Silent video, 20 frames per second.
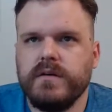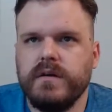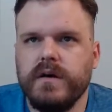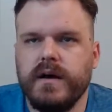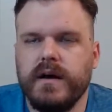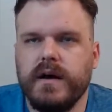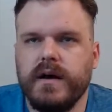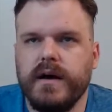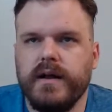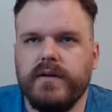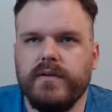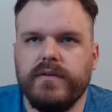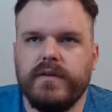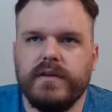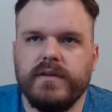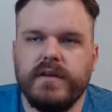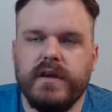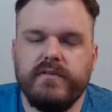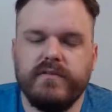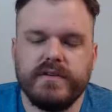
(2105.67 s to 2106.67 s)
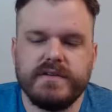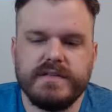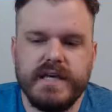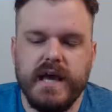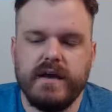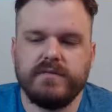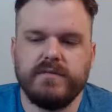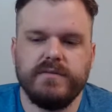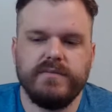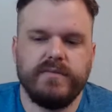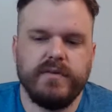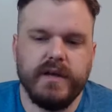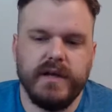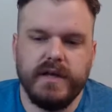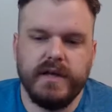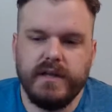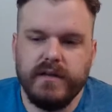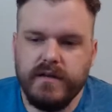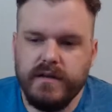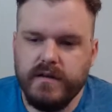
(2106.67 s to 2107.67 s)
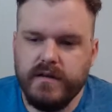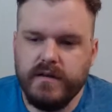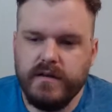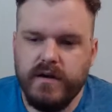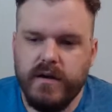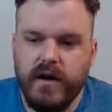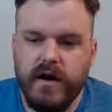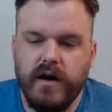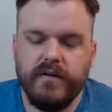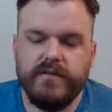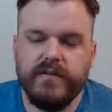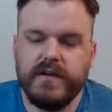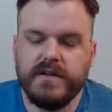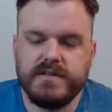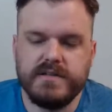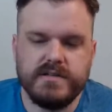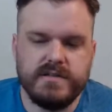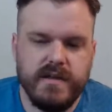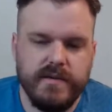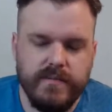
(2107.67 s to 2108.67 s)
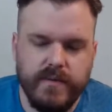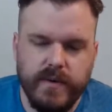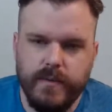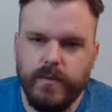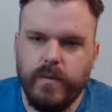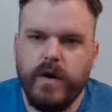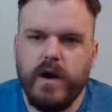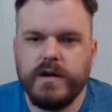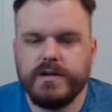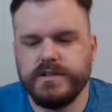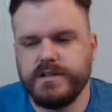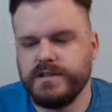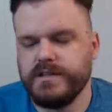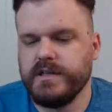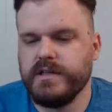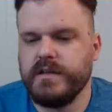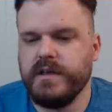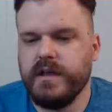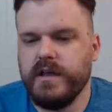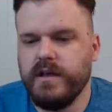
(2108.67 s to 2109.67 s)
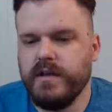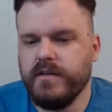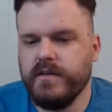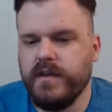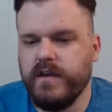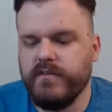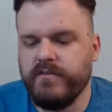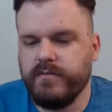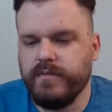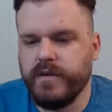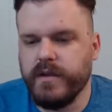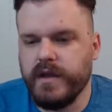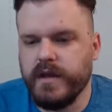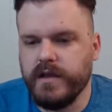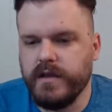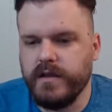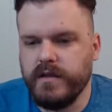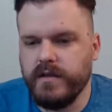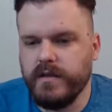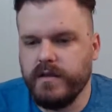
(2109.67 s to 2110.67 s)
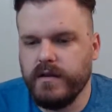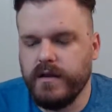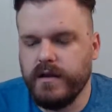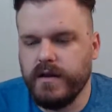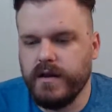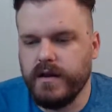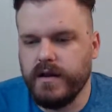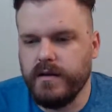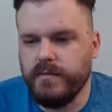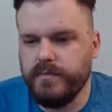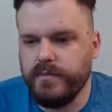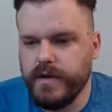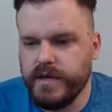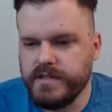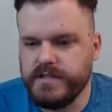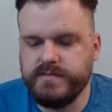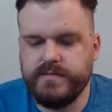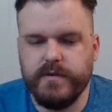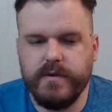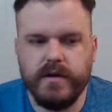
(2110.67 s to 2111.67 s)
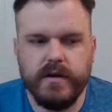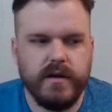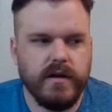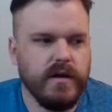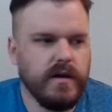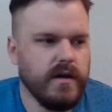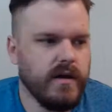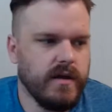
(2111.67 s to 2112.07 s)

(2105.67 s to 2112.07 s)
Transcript: I don't think they've exactly played offense as they played Washington. They've played Pittsburgh.